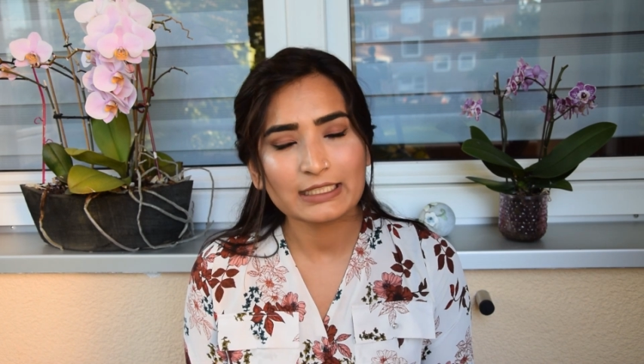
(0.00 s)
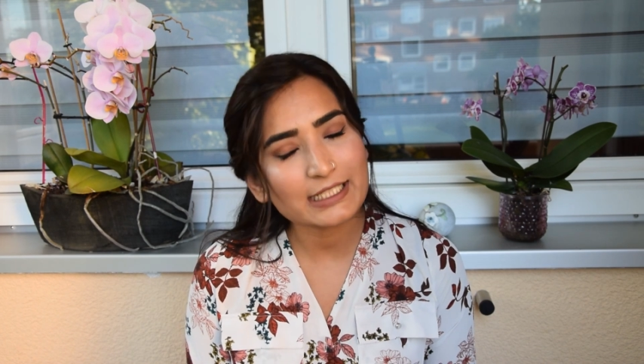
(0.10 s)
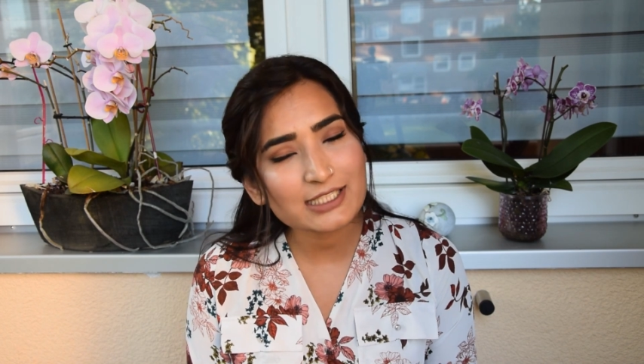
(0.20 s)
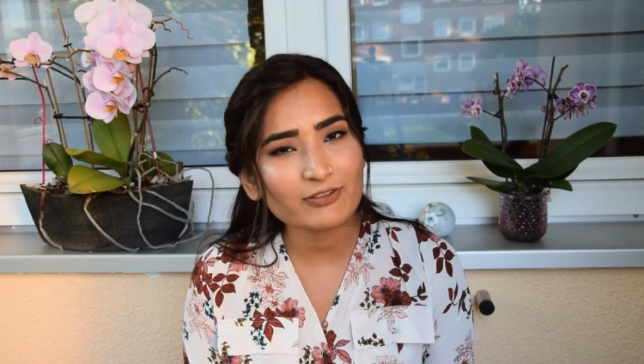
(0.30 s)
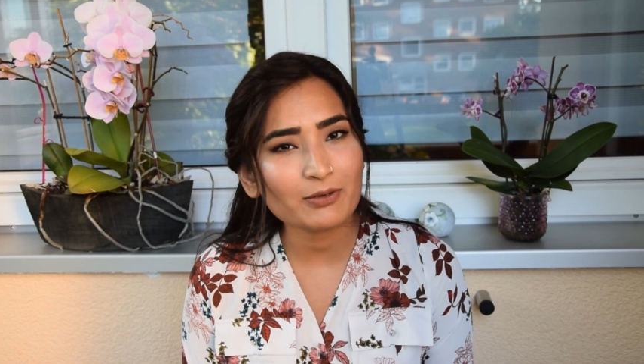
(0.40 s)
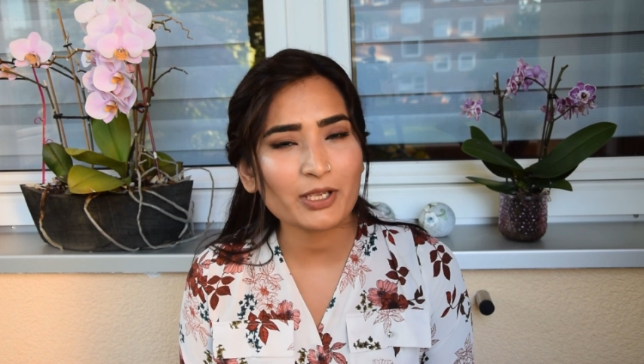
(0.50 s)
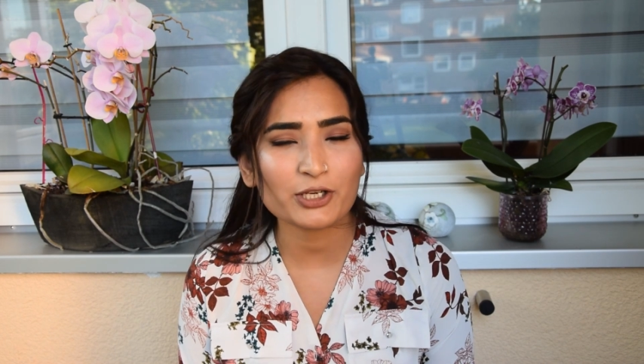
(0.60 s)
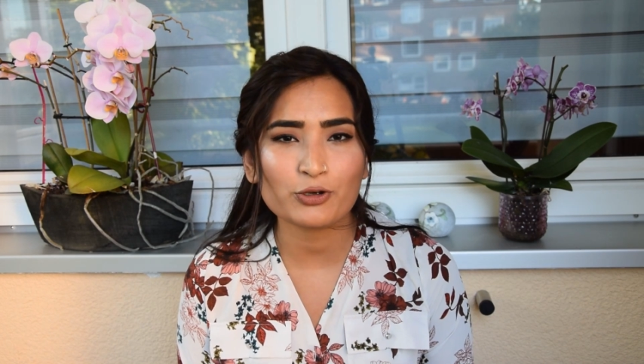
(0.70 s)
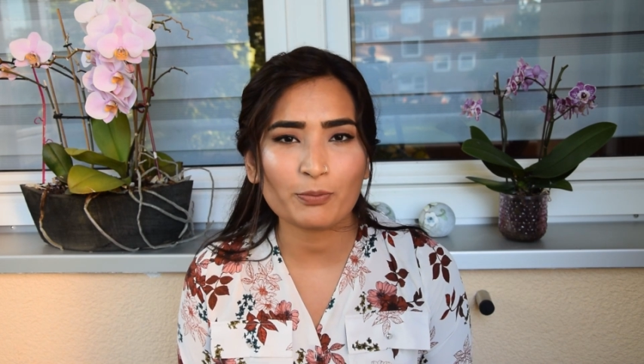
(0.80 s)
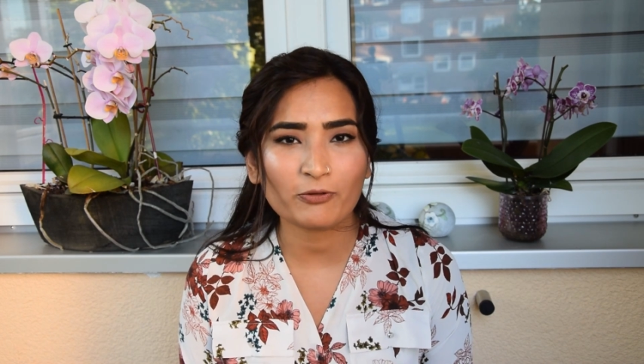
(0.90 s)
This will
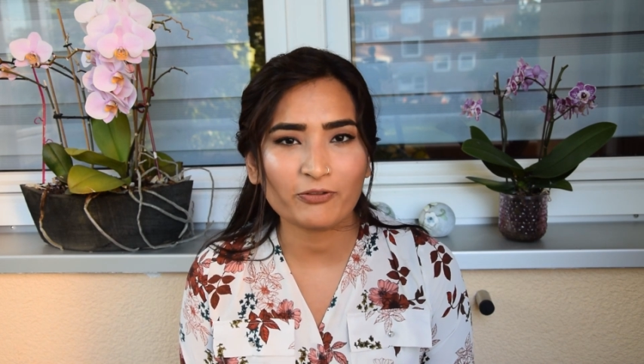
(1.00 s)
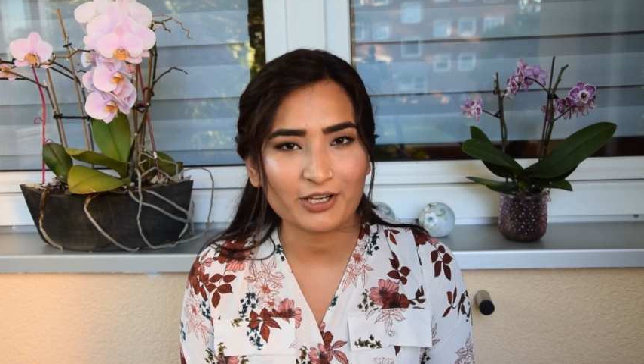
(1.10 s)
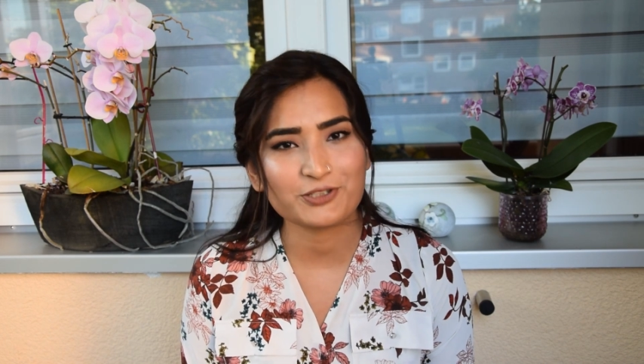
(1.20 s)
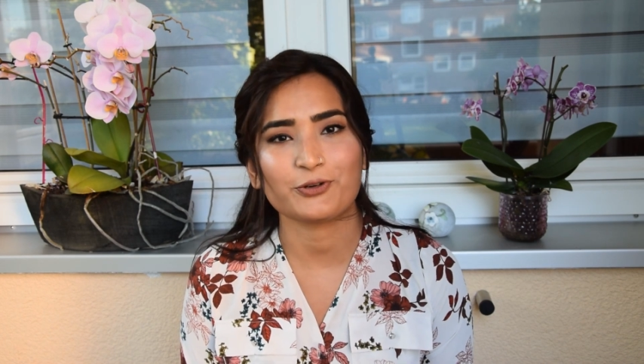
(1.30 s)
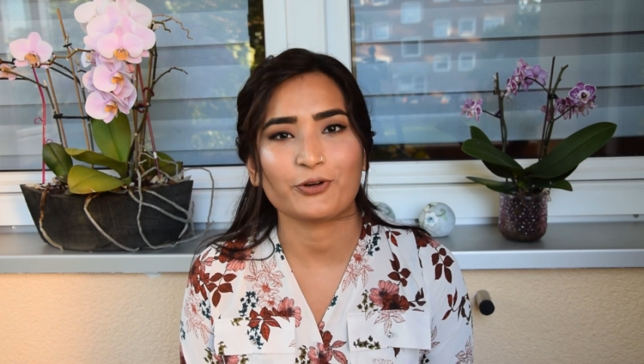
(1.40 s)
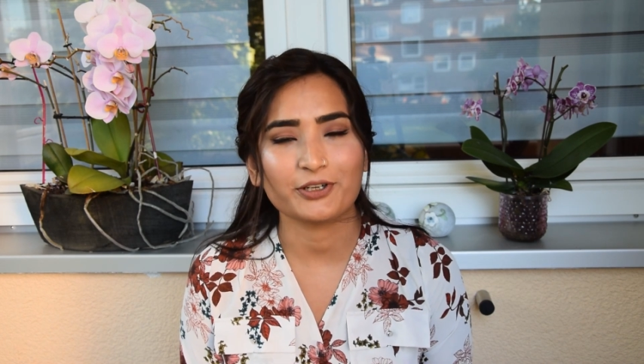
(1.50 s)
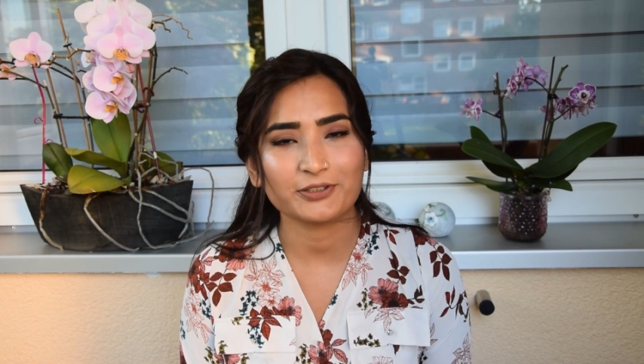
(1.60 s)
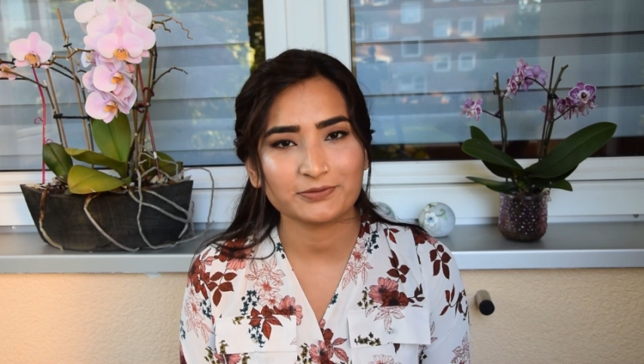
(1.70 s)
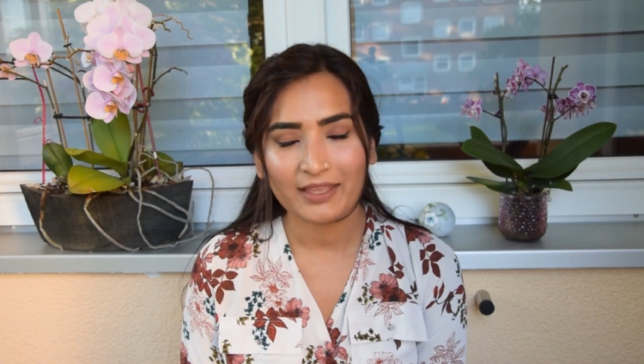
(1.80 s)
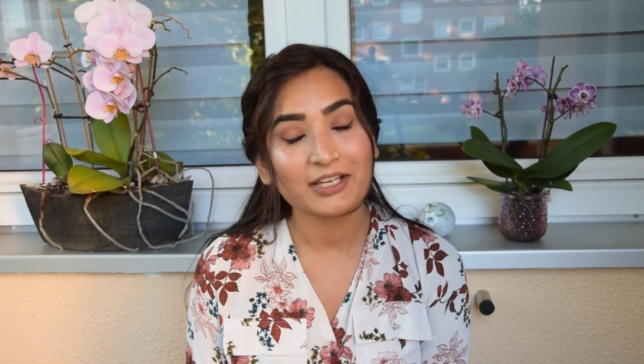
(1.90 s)
make your profile
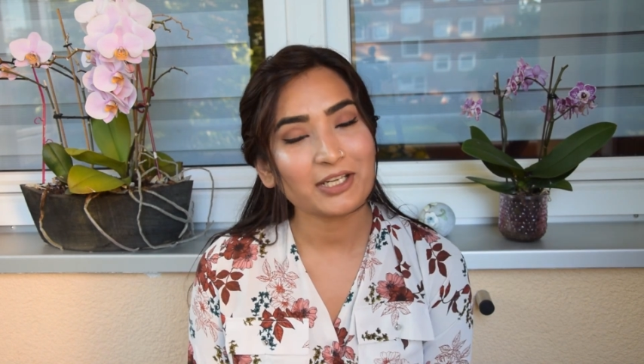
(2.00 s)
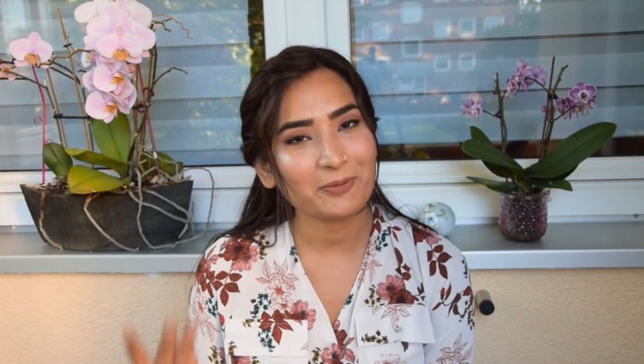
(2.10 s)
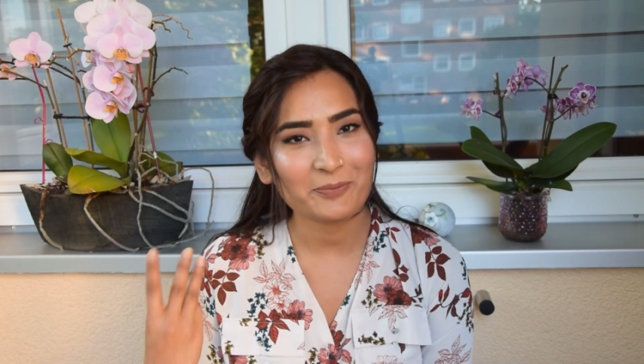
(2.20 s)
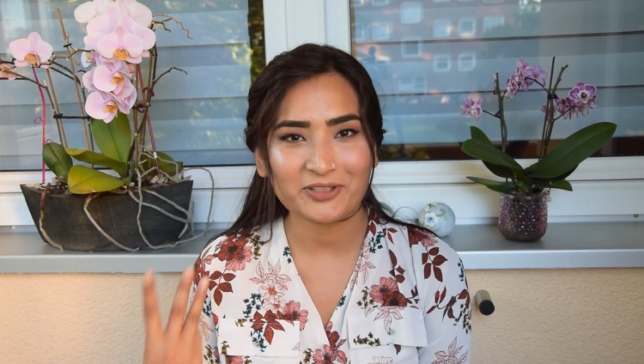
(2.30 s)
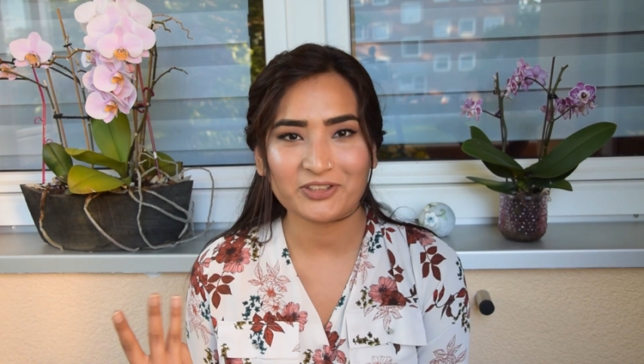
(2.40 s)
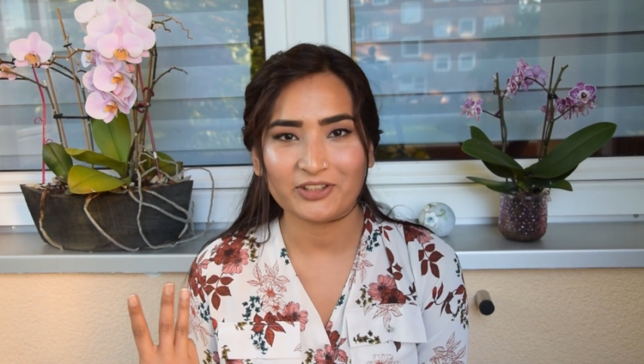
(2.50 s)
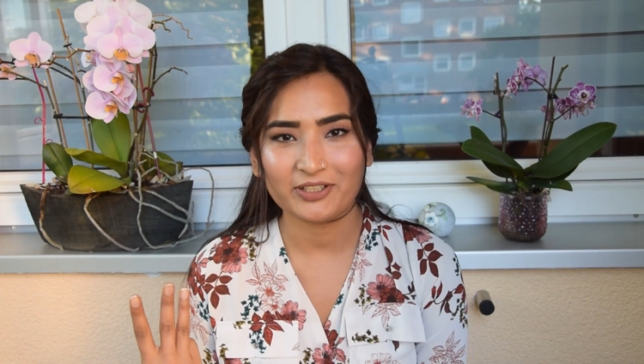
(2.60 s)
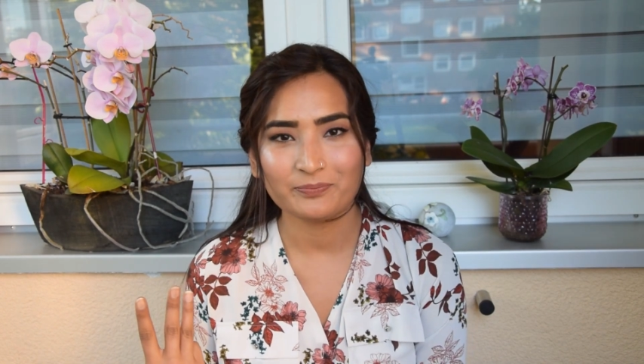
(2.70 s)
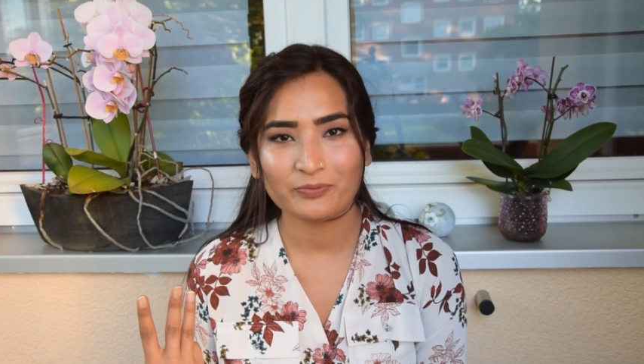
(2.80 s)
stronger. Tip number 3,